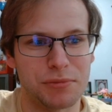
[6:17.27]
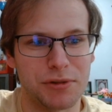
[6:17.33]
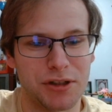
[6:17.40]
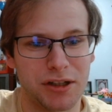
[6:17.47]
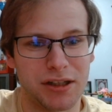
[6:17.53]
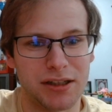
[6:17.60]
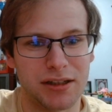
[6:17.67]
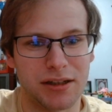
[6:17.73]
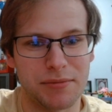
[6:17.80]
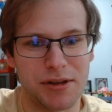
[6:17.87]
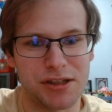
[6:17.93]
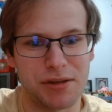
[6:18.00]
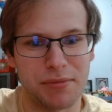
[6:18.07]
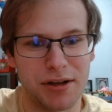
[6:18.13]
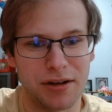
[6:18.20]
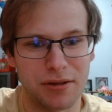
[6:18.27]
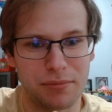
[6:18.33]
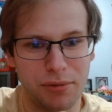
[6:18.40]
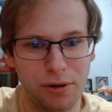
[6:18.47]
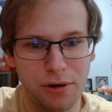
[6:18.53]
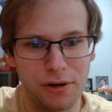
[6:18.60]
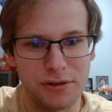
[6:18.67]
Ducky commits something to the
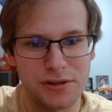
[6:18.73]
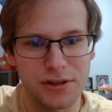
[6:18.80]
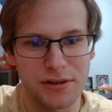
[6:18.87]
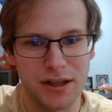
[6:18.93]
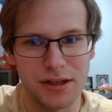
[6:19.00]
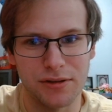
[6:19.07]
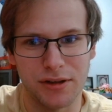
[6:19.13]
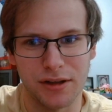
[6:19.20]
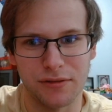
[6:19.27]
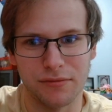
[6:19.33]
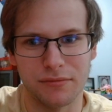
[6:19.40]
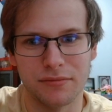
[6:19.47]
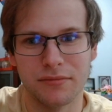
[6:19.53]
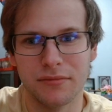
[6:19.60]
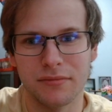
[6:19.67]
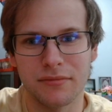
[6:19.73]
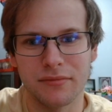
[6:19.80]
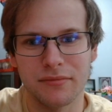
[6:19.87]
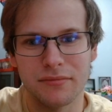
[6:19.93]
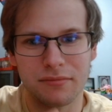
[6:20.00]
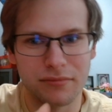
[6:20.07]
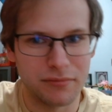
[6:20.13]
board, so then you can
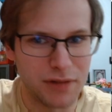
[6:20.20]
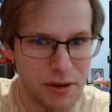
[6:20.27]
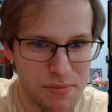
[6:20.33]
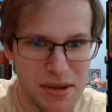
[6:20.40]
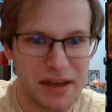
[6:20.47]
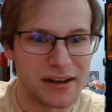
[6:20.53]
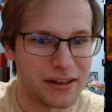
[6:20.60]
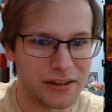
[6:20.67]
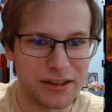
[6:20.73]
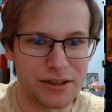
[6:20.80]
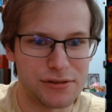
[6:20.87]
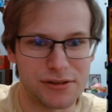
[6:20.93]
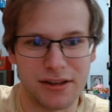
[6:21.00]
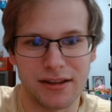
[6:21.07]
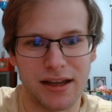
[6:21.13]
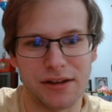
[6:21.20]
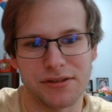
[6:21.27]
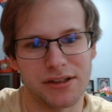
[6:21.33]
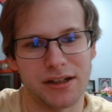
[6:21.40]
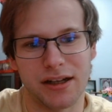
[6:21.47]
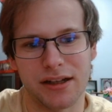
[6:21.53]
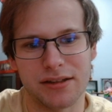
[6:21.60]
immediately use the
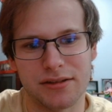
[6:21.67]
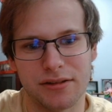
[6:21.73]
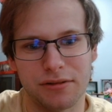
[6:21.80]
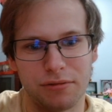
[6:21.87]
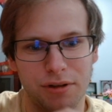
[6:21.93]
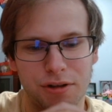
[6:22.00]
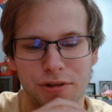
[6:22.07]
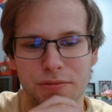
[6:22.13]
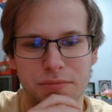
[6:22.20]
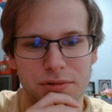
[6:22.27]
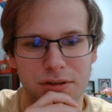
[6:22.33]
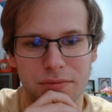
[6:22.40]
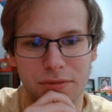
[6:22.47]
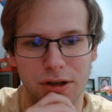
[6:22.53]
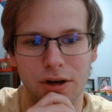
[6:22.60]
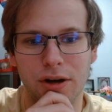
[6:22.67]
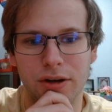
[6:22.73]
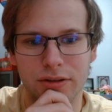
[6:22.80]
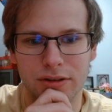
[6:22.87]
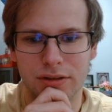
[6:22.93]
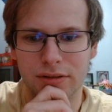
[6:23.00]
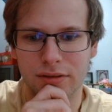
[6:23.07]
Thousand Eyes to recoup some
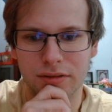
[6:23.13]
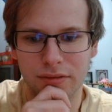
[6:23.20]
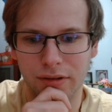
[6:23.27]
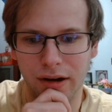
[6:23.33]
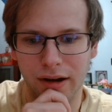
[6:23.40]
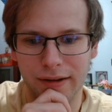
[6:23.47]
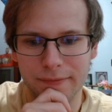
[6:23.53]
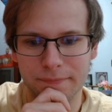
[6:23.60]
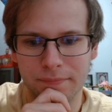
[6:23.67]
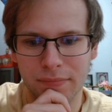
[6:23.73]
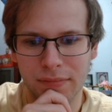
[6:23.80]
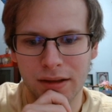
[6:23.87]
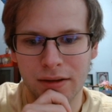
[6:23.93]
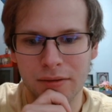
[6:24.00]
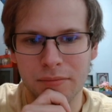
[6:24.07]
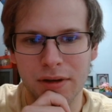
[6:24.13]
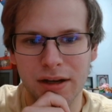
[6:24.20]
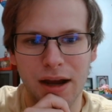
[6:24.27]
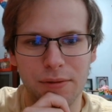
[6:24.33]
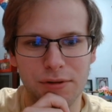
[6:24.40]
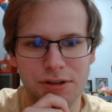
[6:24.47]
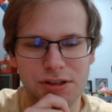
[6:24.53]
cards, right? But
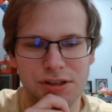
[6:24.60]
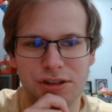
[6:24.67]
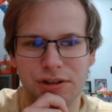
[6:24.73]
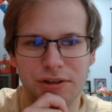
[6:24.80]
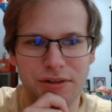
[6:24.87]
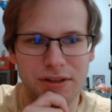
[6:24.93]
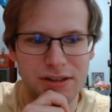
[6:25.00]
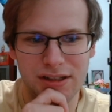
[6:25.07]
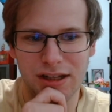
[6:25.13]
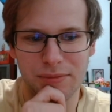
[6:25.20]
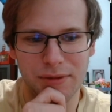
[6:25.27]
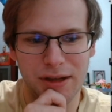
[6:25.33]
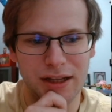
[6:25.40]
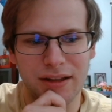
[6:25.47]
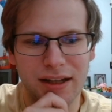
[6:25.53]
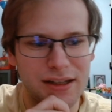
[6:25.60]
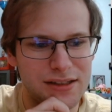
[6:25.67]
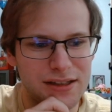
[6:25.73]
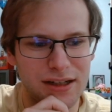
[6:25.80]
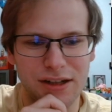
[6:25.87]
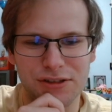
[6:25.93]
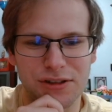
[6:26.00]
now we're just still in the stalemate. Like I
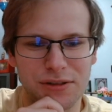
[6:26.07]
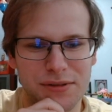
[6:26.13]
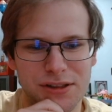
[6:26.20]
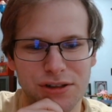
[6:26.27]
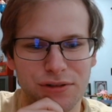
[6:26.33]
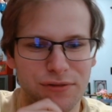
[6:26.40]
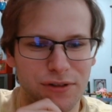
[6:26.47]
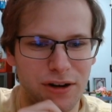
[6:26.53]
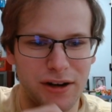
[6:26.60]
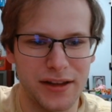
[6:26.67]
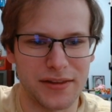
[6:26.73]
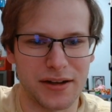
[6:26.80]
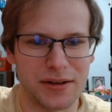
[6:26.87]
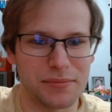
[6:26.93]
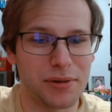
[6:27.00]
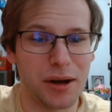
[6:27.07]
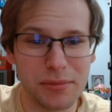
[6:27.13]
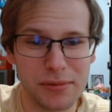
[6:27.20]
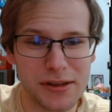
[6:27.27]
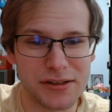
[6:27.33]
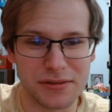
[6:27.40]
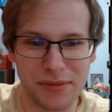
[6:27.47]
said, Ashram is so far ahead that it
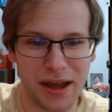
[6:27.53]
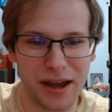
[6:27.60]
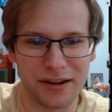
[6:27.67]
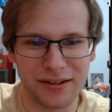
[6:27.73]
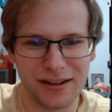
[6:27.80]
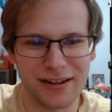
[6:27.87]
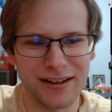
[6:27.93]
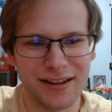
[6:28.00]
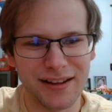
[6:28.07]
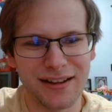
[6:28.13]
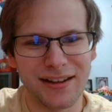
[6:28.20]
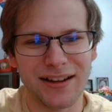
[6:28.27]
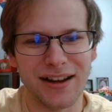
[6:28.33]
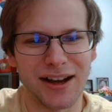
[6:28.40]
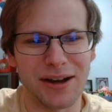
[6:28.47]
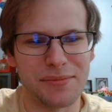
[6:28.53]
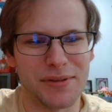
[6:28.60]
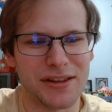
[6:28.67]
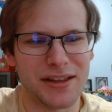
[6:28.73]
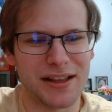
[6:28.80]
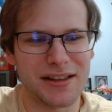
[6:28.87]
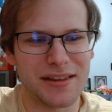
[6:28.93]
probably doesn't matter,
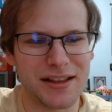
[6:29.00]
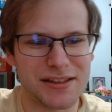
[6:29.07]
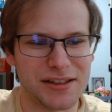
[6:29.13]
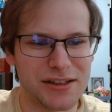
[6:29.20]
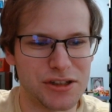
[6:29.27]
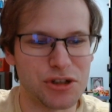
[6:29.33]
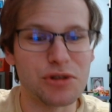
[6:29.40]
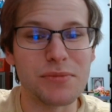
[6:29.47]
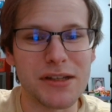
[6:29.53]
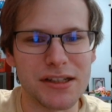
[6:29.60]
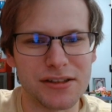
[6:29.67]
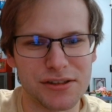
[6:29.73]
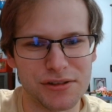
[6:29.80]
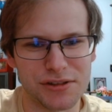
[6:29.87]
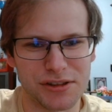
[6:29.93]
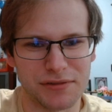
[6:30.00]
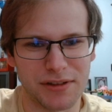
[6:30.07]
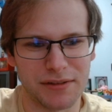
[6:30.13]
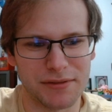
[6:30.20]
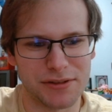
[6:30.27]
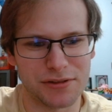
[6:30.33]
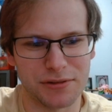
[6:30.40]
but that's a dubious use of
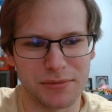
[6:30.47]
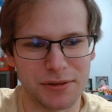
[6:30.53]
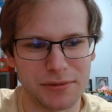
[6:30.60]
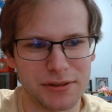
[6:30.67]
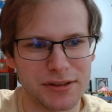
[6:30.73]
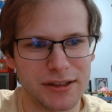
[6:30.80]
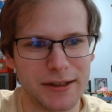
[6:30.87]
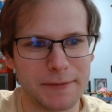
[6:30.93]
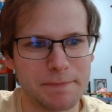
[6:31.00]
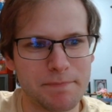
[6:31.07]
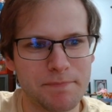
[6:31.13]
Heavy Storm, I will say.